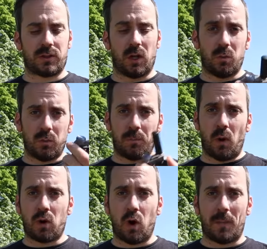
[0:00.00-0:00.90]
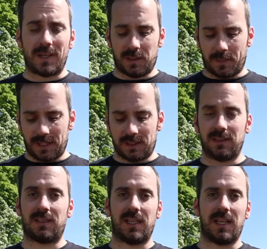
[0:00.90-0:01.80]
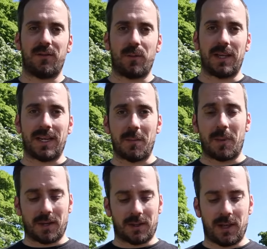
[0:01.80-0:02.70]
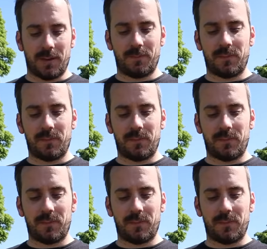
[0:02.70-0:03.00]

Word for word: So we'll put a call back to base and see if we can get back there.